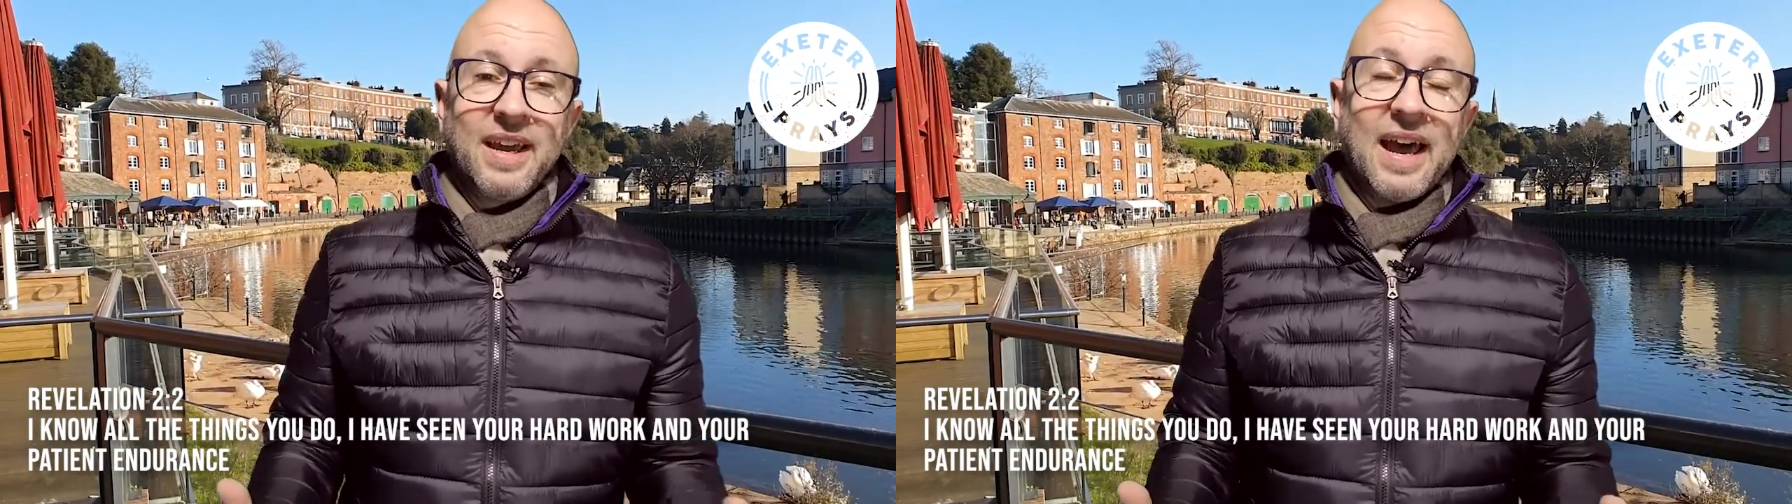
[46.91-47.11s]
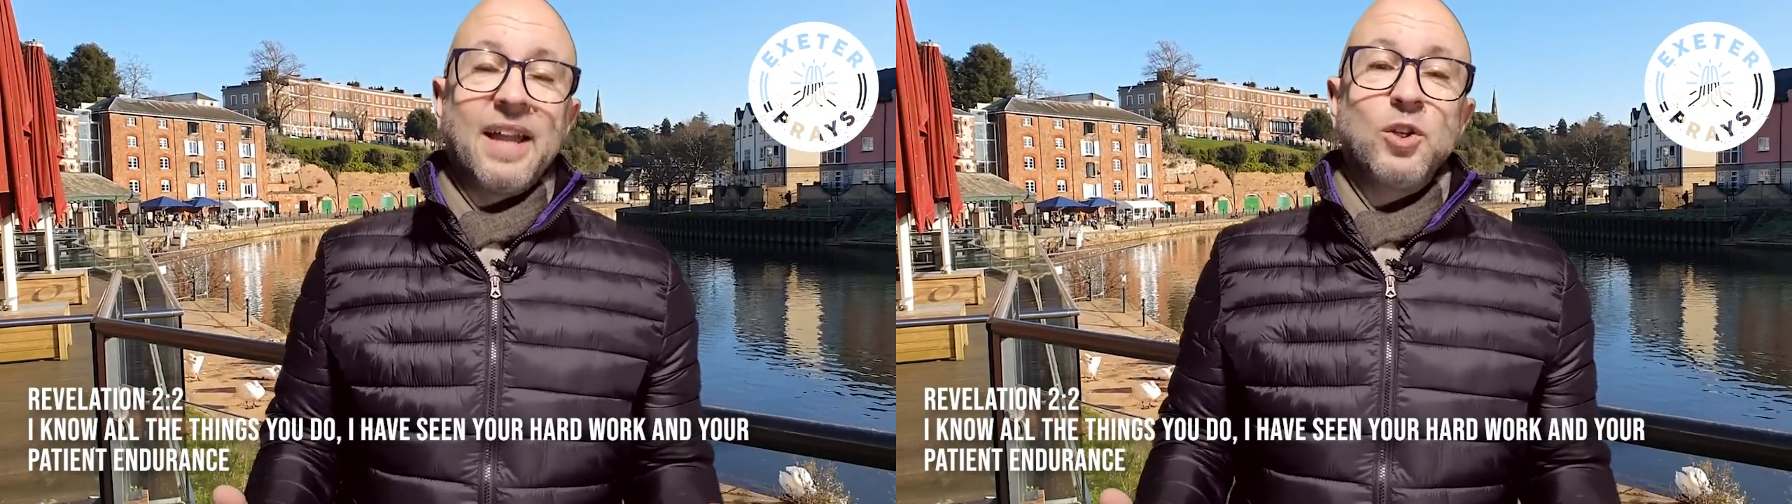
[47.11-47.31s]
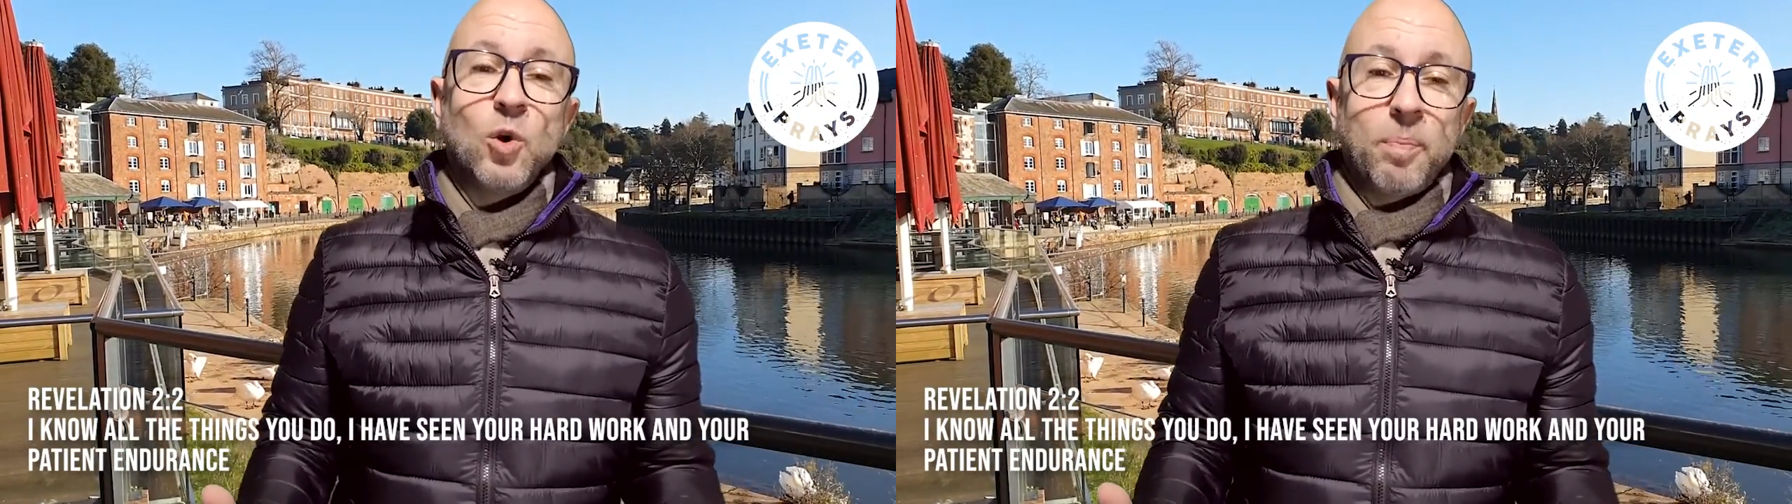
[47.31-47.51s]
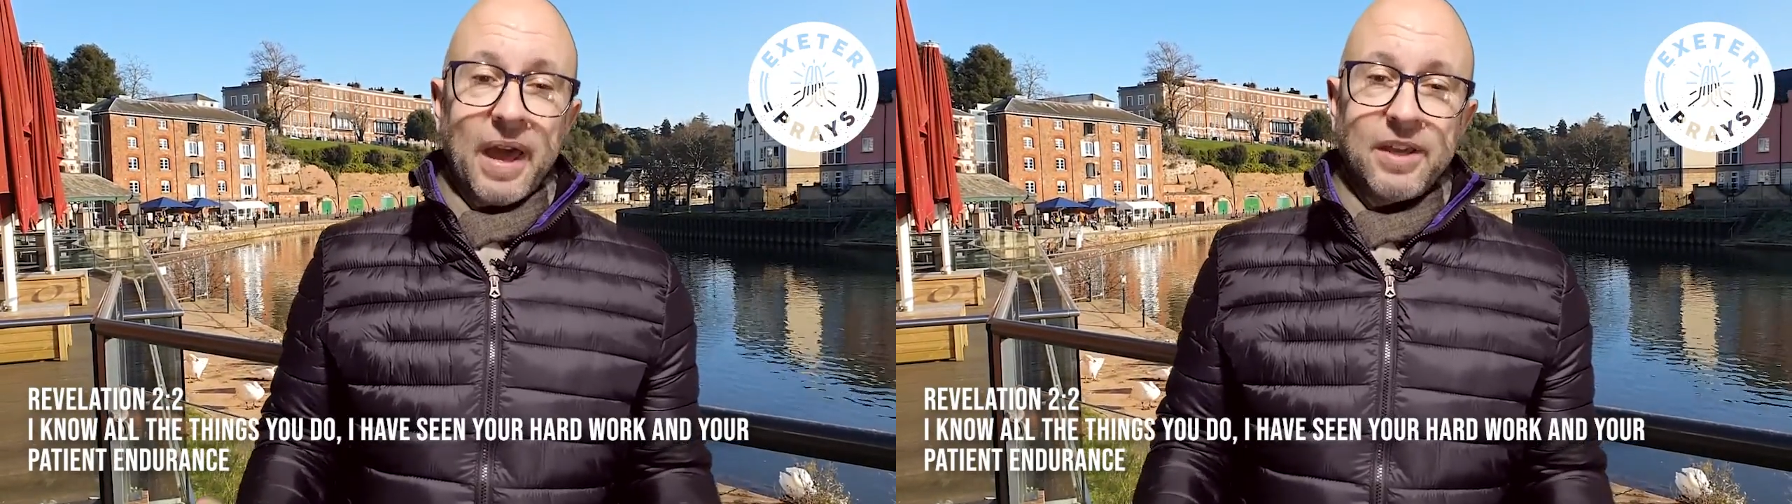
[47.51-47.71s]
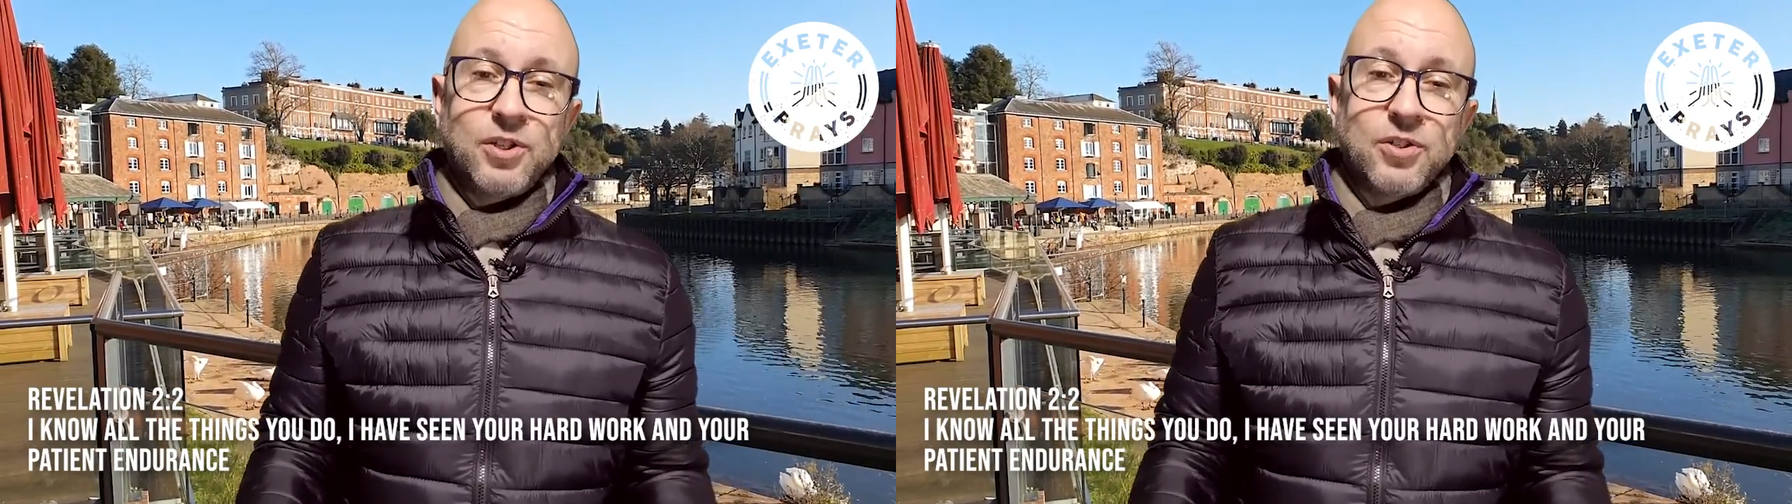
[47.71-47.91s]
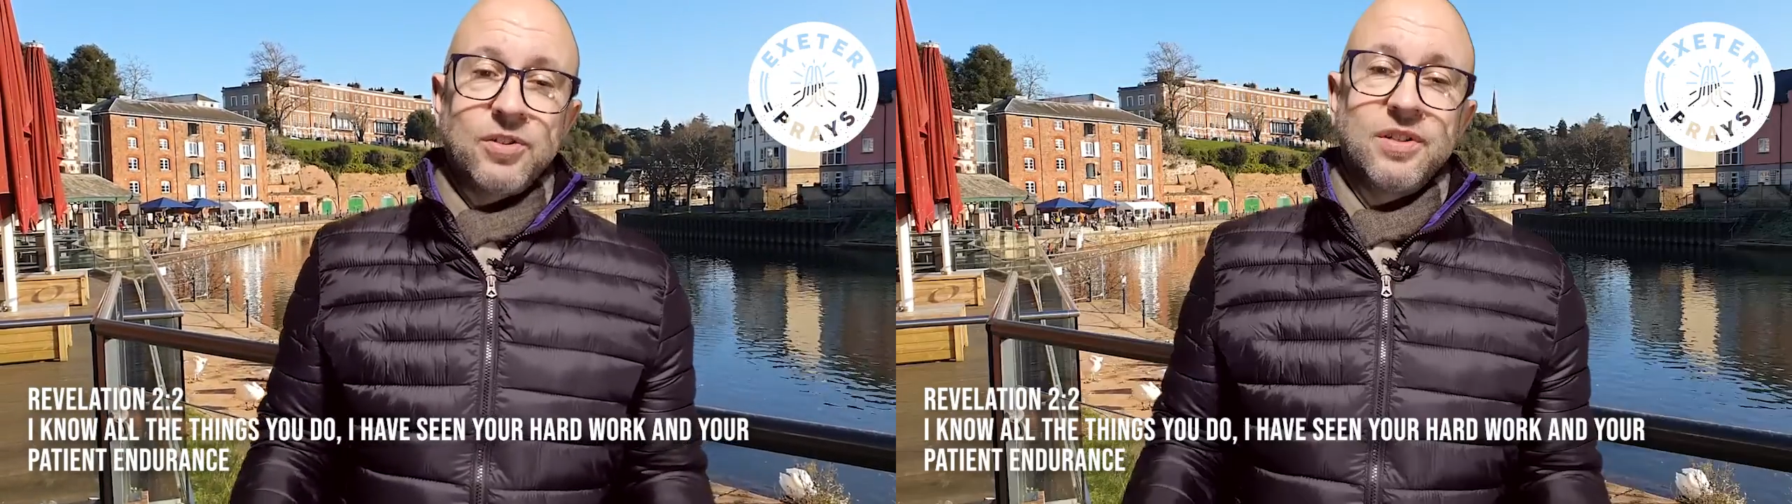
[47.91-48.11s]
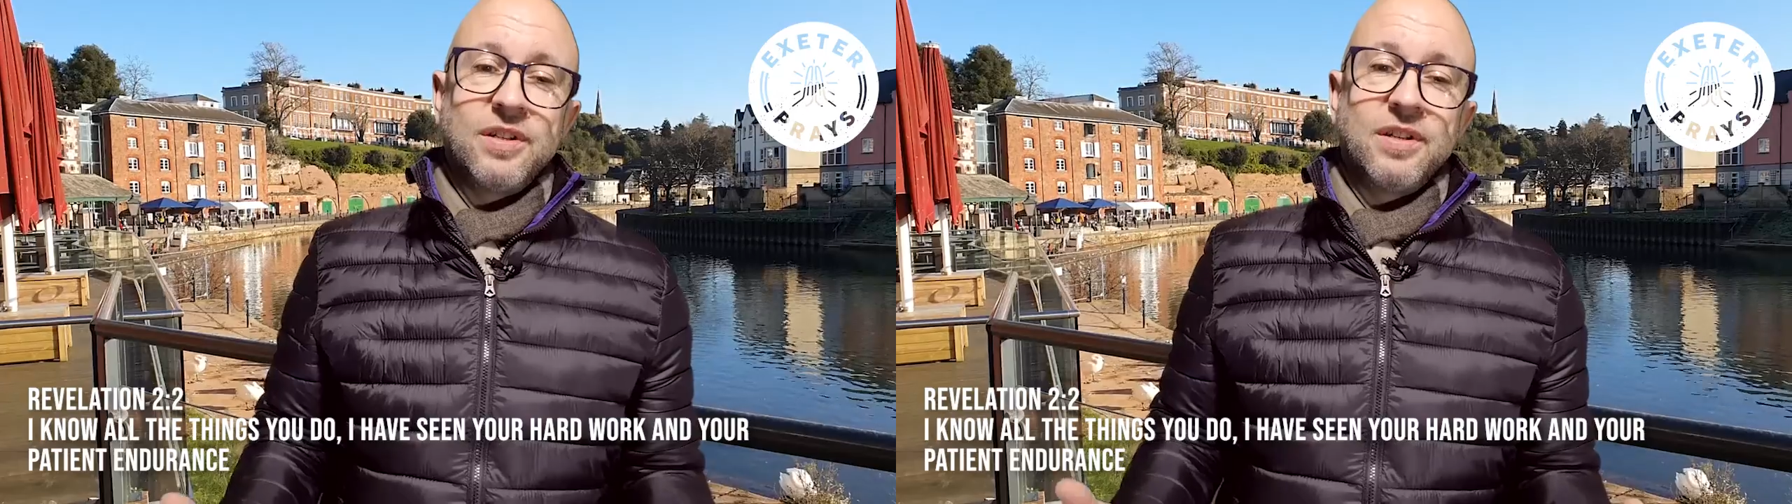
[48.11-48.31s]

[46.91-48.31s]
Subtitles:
and your patient